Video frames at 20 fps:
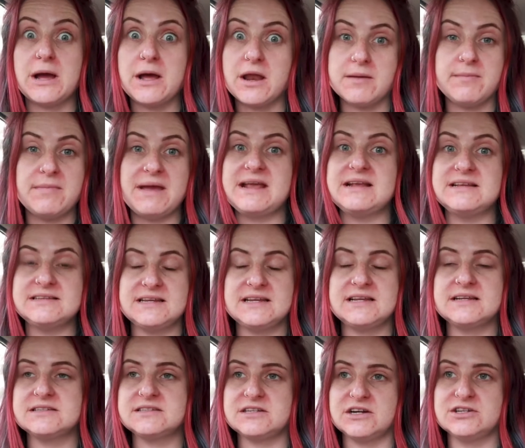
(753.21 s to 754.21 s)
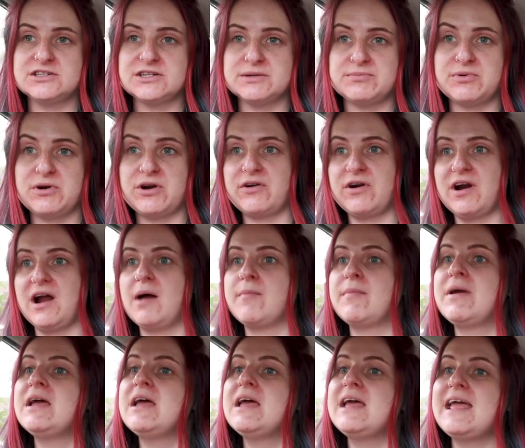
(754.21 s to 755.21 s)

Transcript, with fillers: an amazing startup program.